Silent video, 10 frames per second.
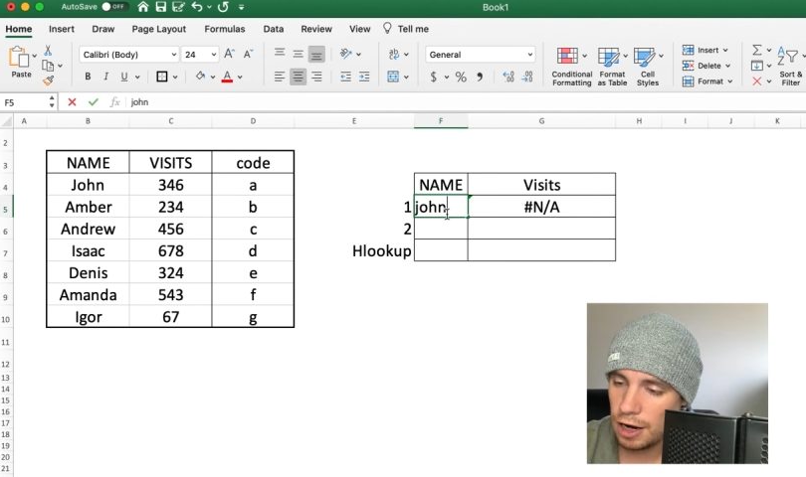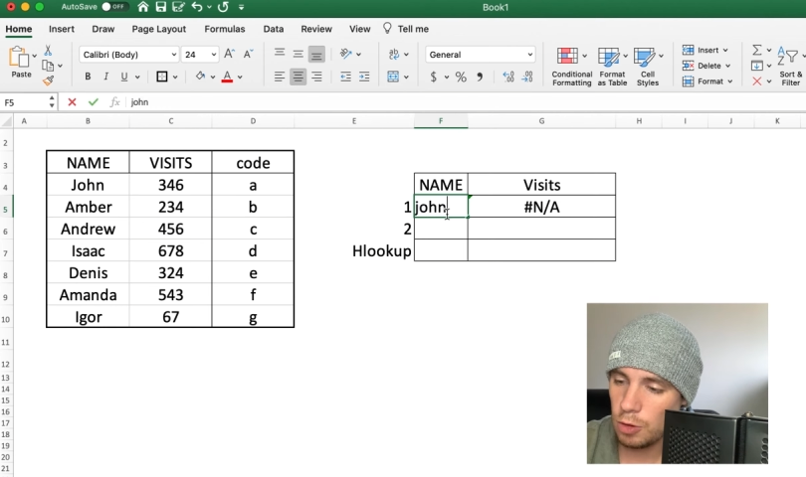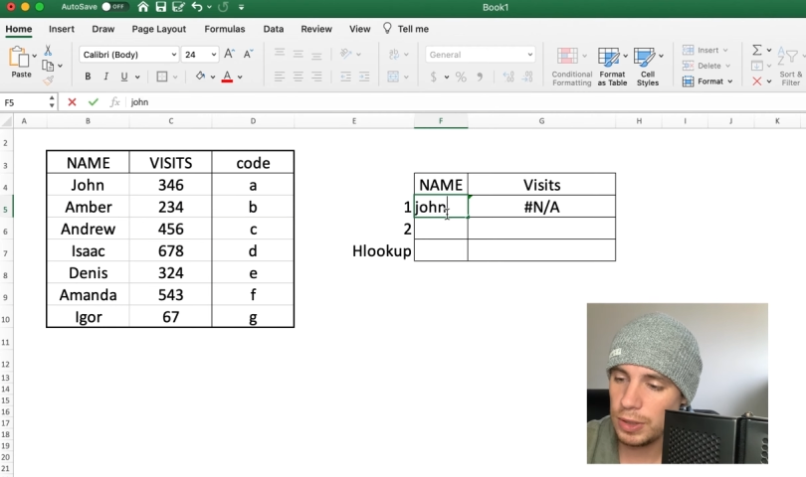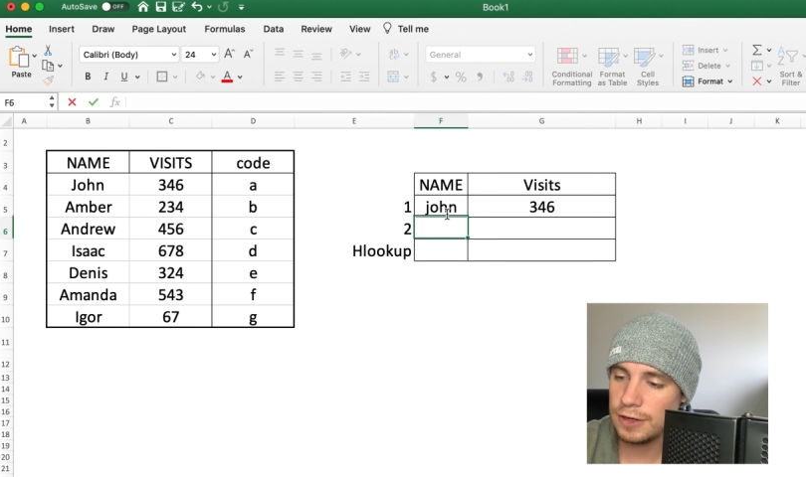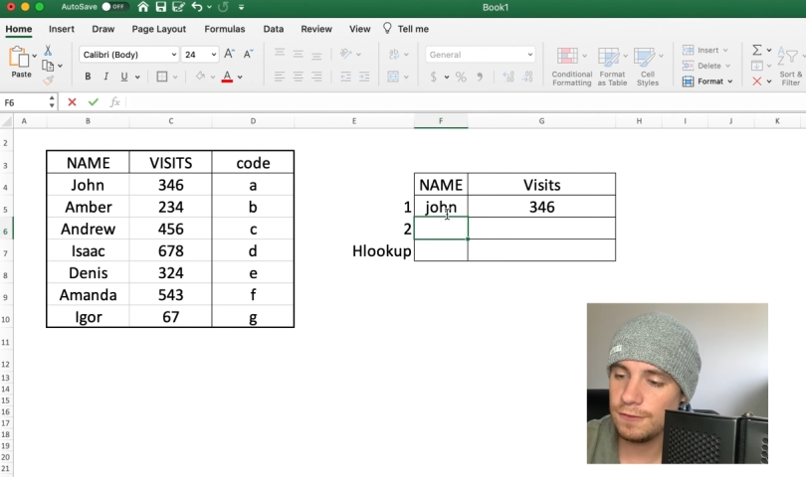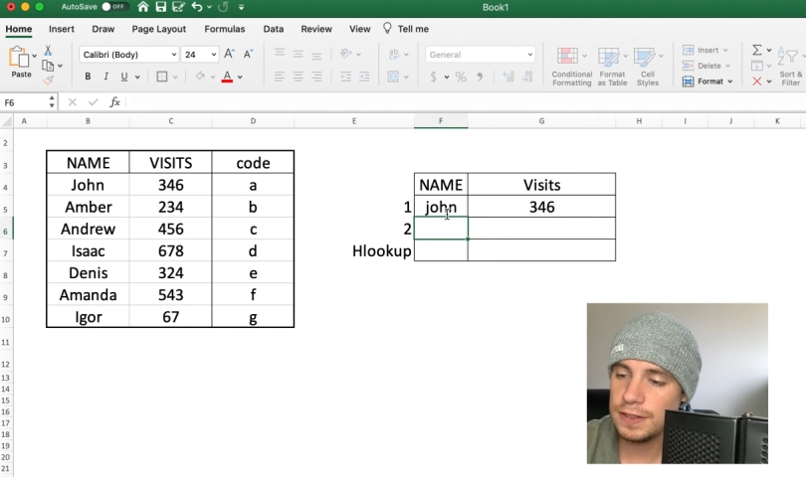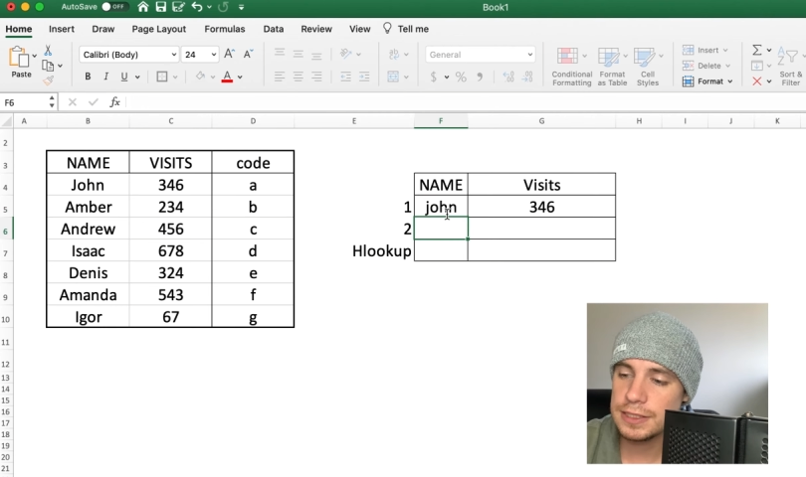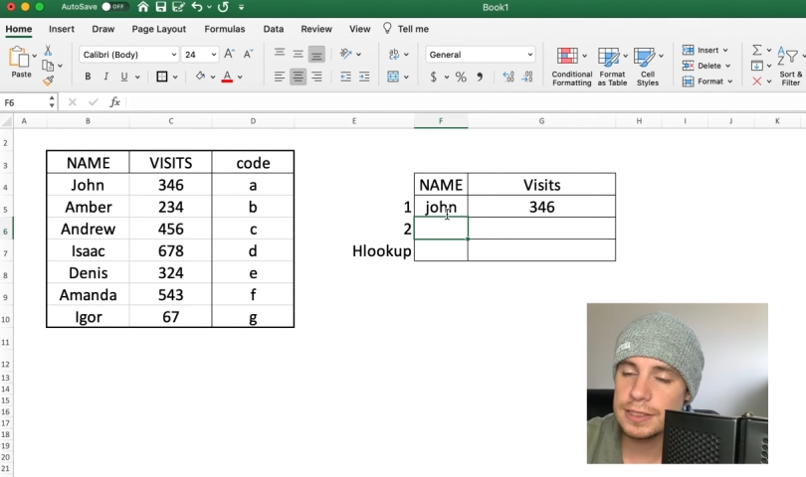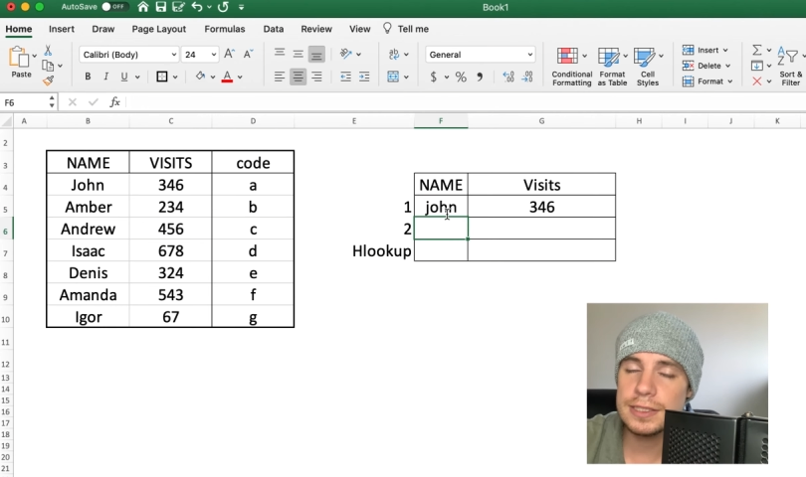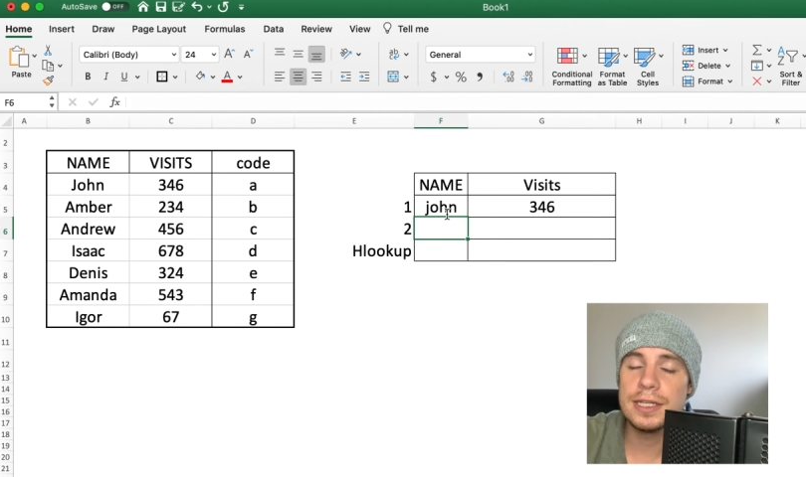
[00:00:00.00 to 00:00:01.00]
how many
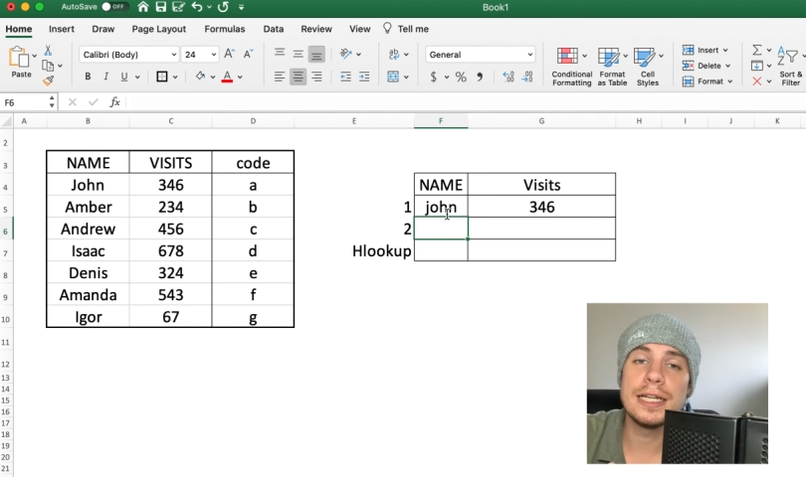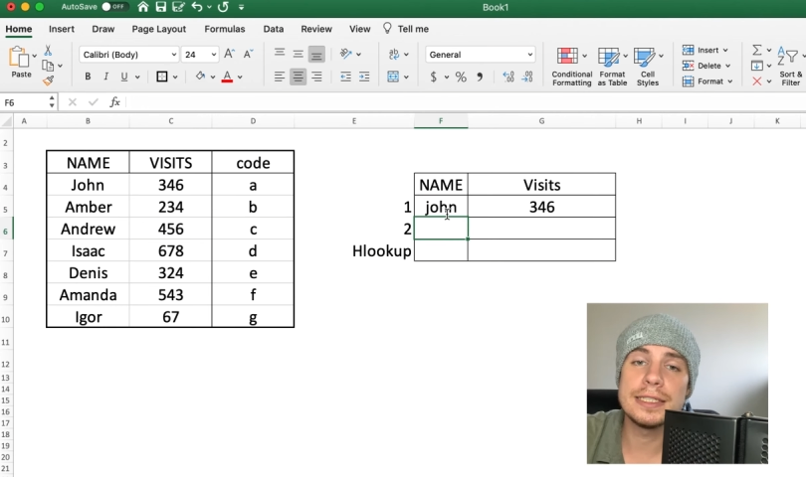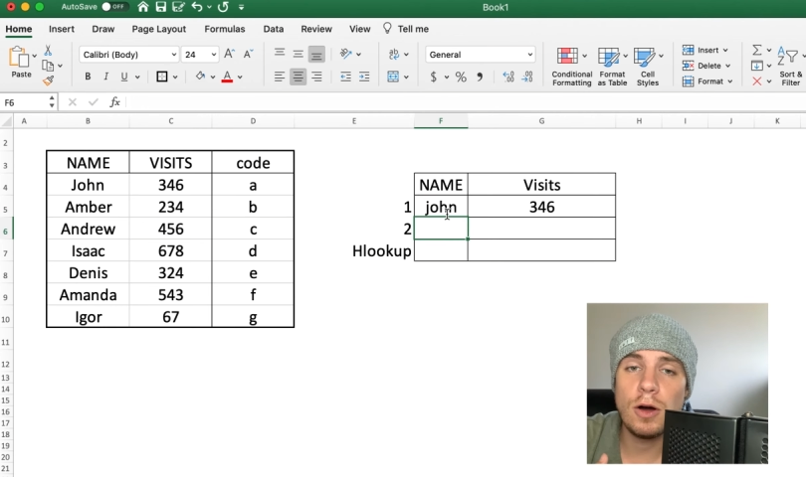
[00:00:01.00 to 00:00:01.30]
visits does